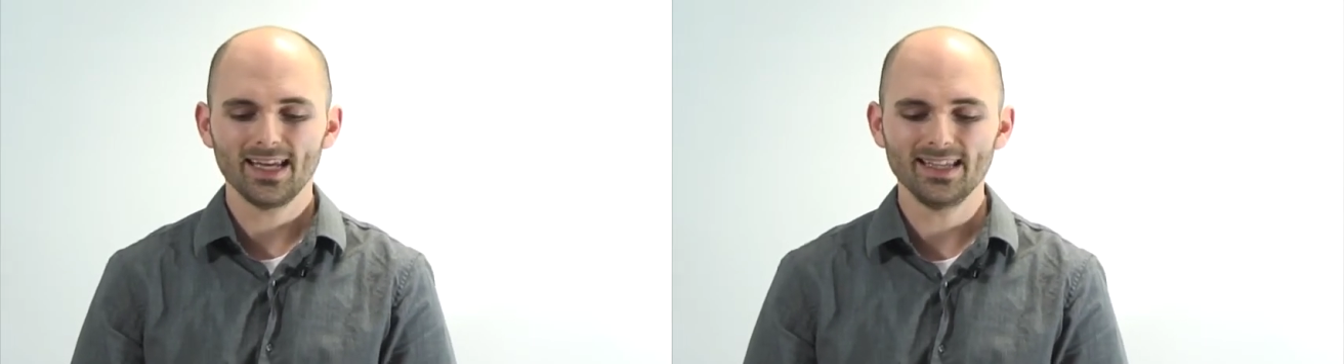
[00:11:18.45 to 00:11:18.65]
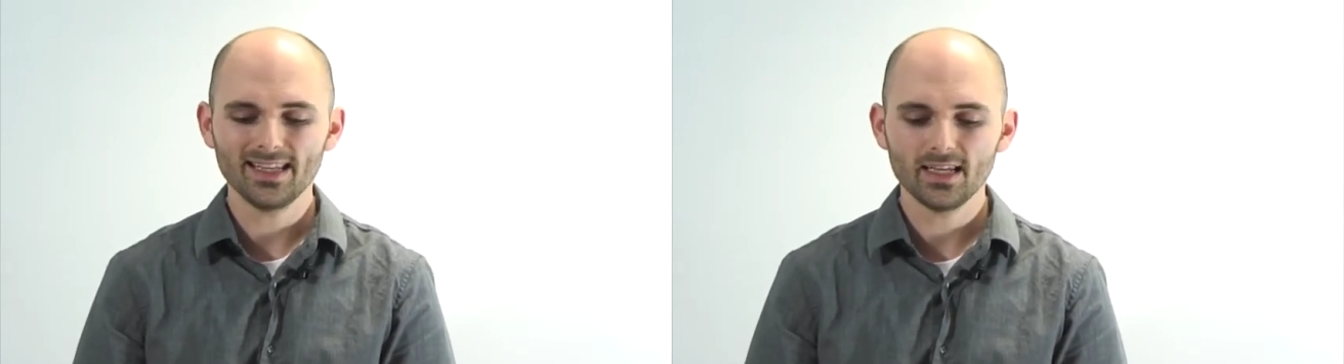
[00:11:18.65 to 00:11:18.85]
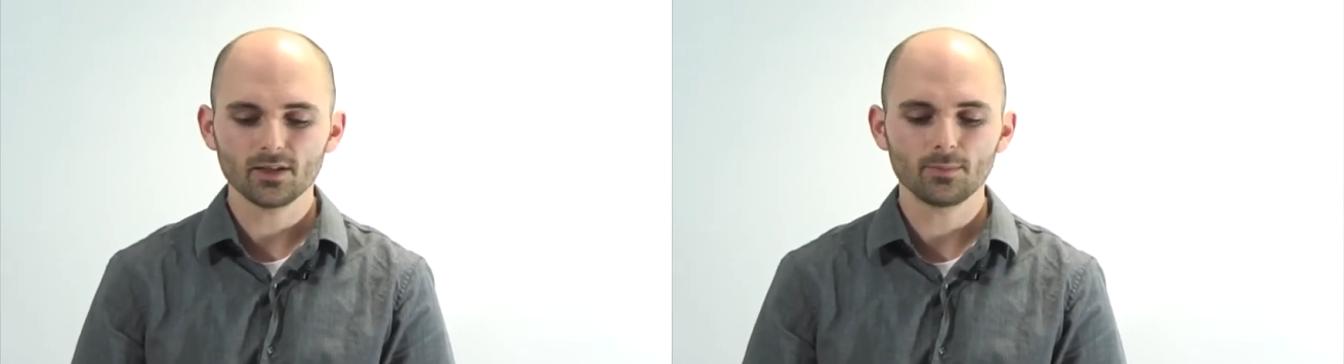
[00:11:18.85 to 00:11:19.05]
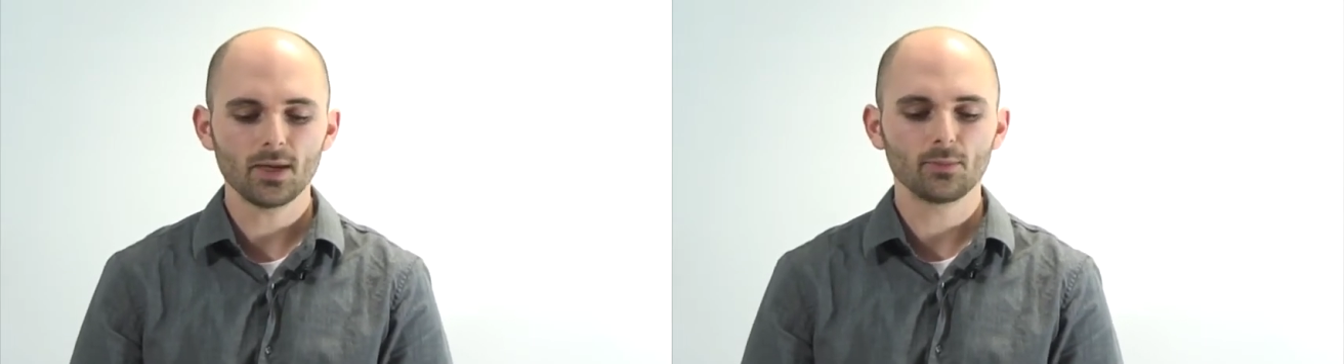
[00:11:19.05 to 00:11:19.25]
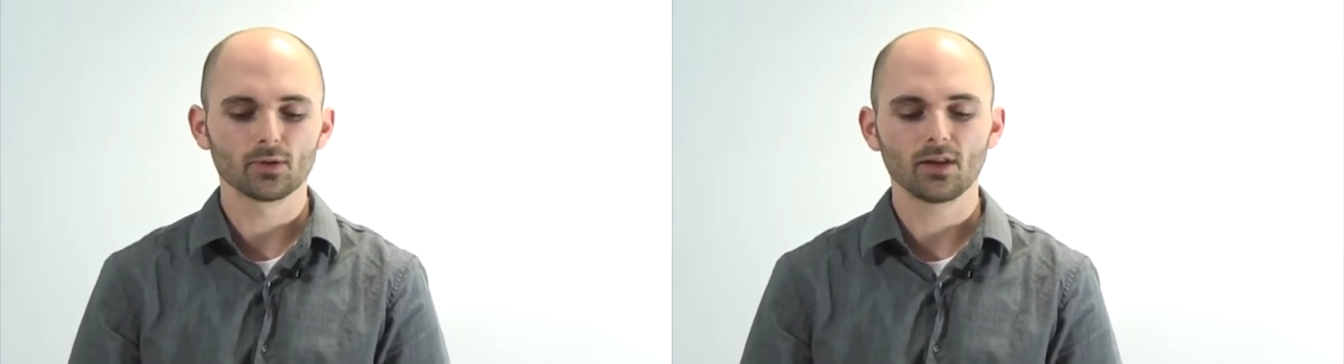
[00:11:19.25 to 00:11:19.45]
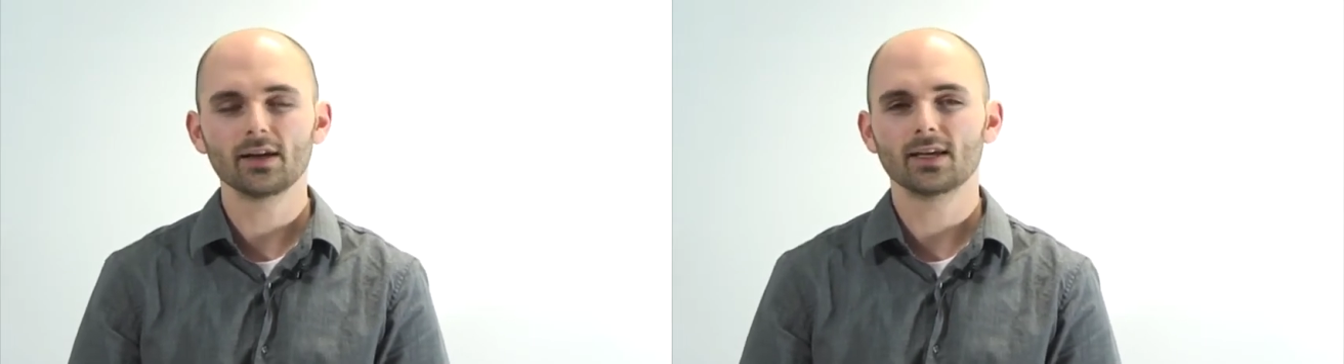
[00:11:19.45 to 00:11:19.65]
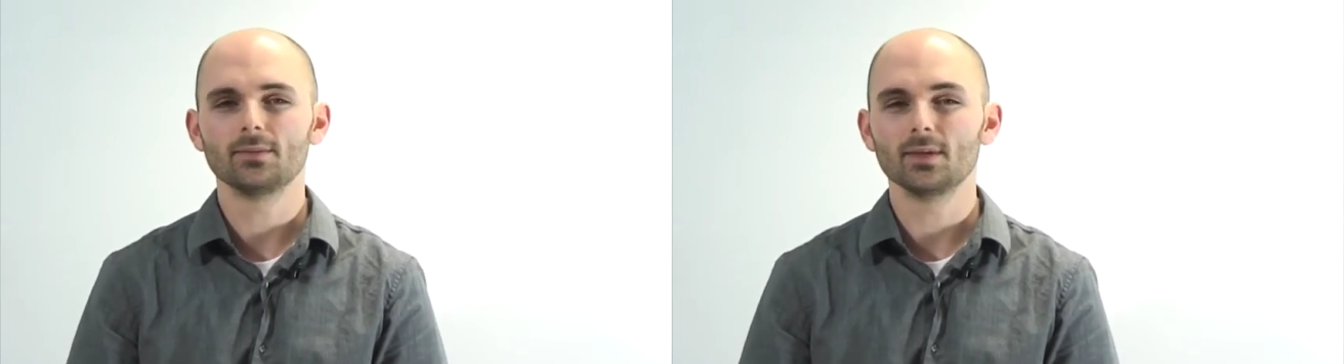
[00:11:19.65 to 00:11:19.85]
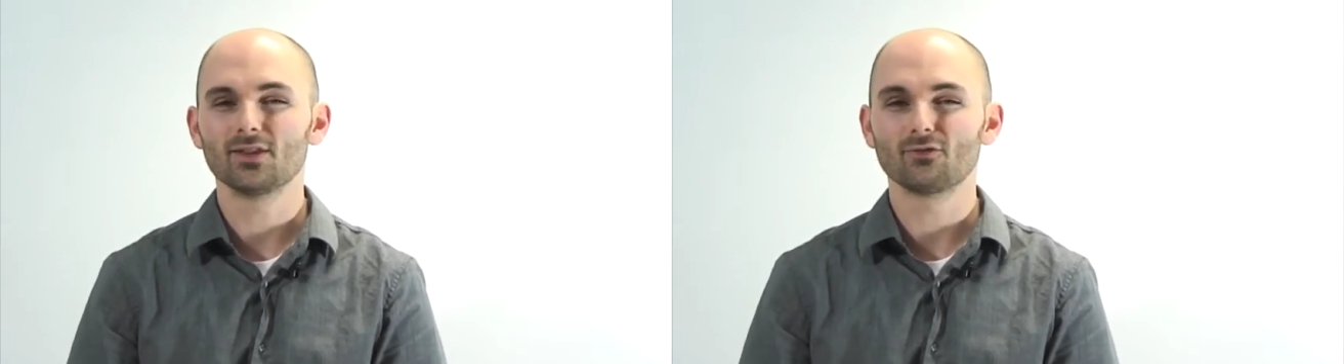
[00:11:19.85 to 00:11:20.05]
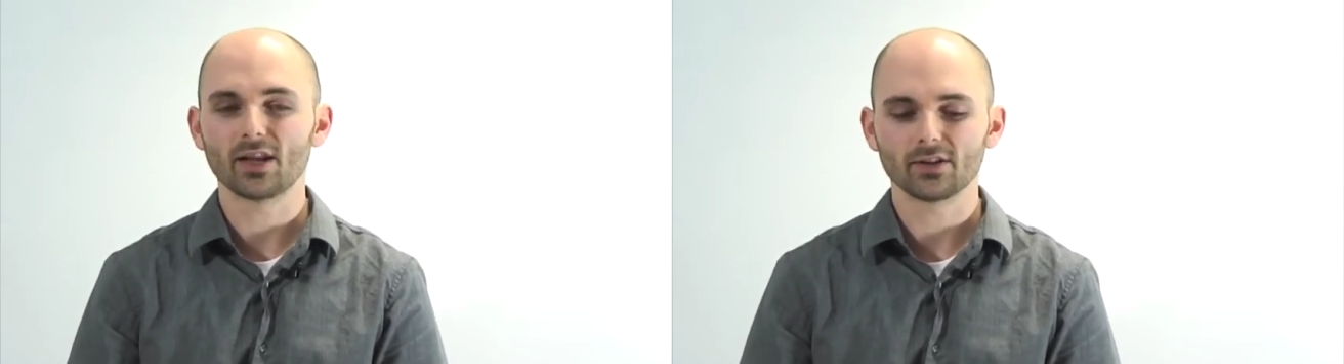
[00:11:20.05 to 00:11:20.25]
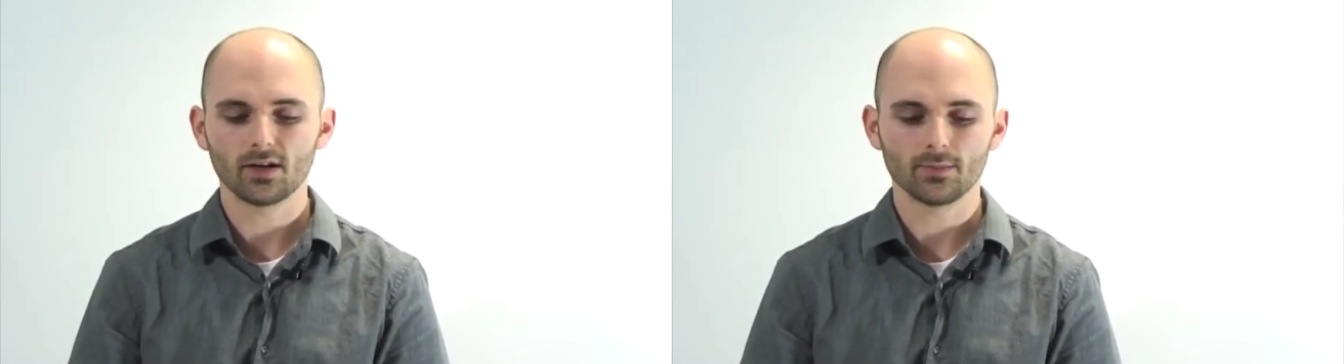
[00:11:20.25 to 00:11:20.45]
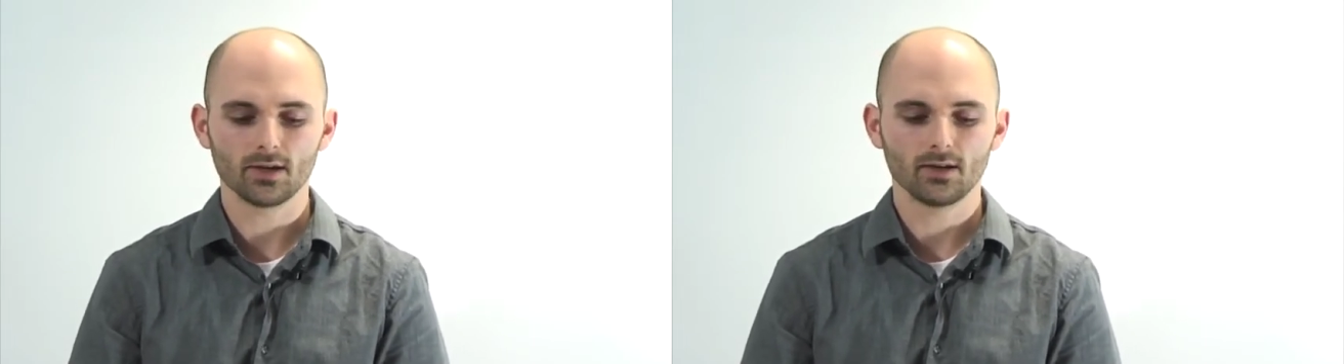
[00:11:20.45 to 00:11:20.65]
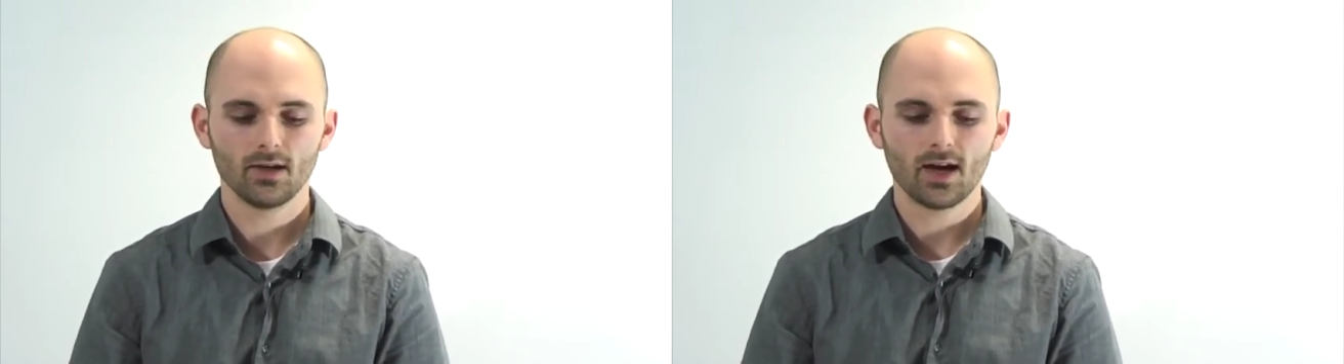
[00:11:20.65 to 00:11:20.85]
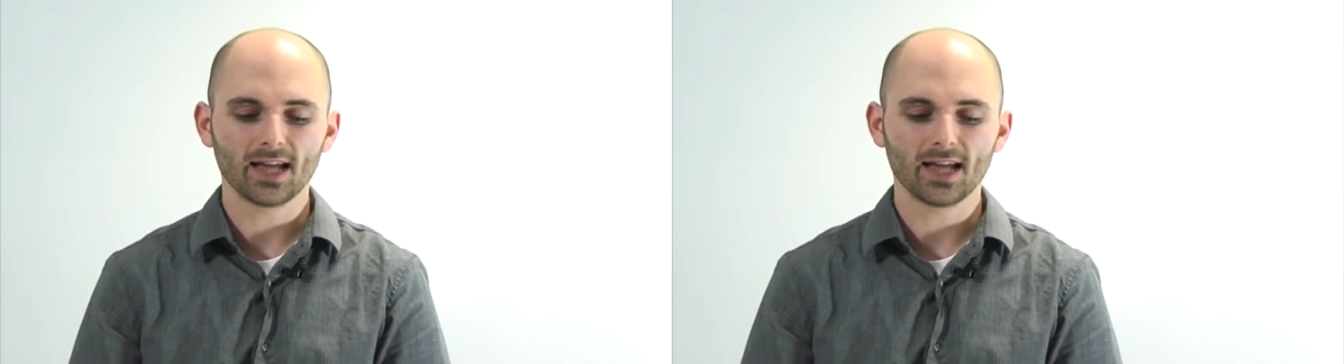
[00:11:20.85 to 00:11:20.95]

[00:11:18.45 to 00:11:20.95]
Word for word: He needed people like him in the Red Army,